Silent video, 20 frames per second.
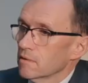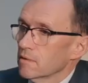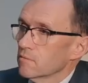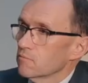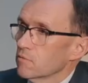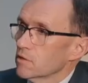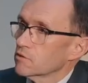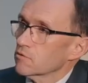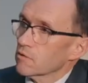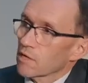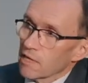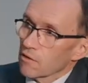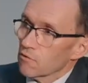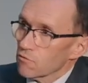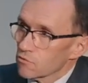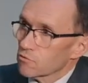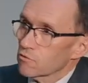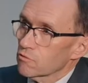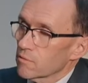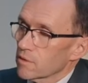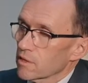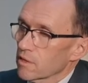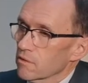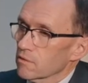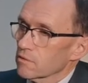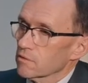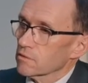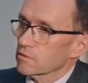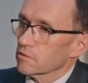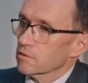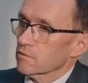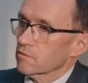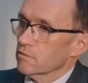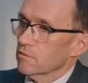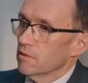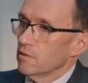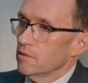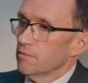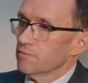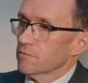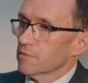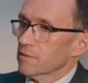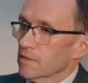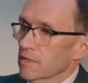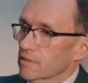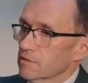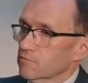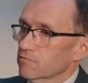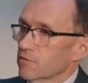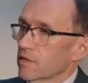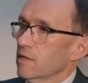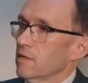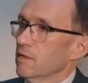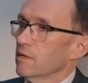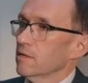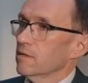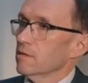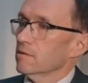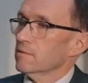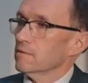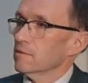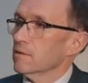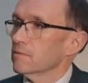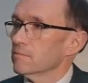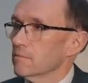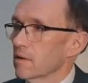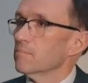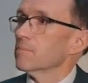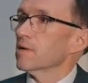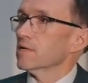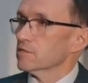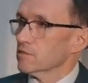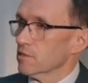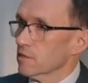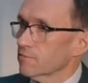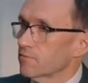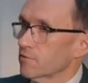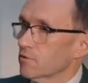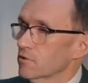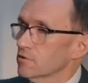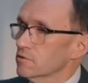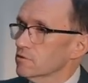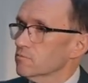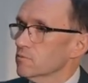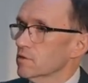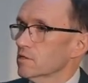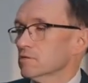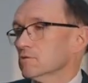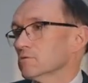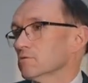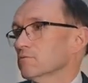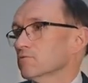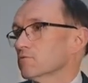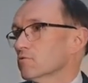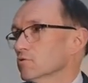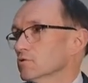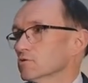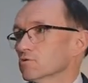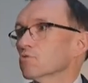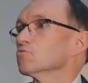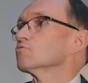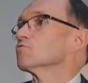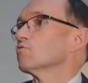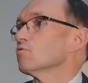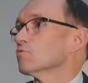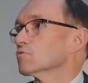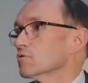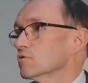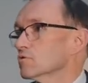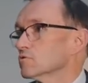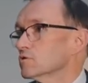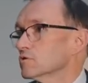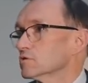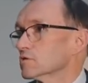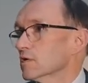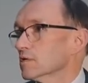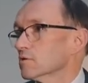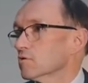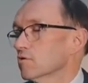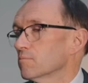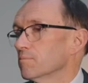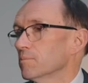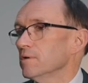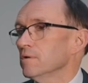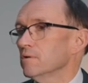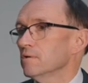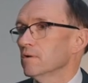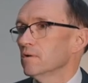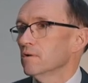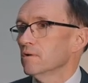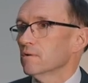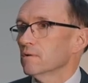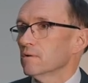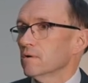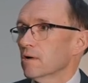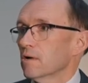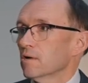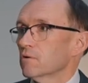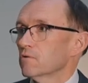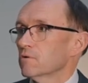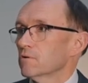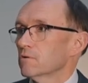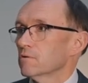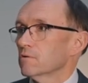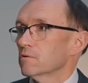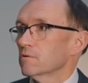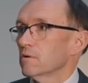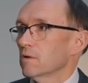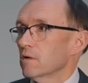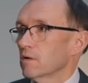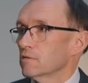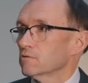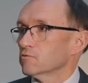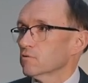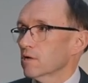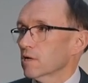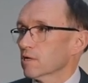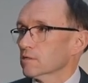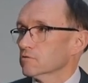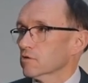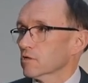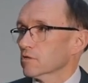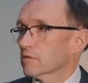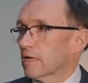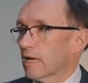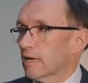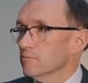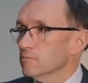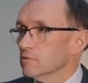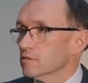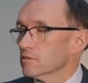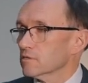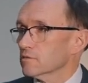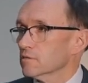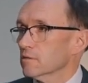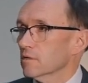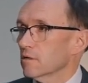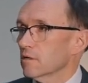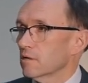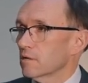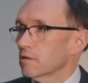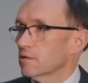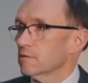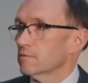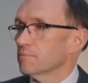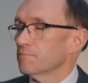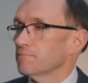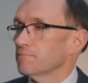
which you cannot do with the others. So that's really a blessing for us, which of course not all countries can copy. Our hydroelectric dams are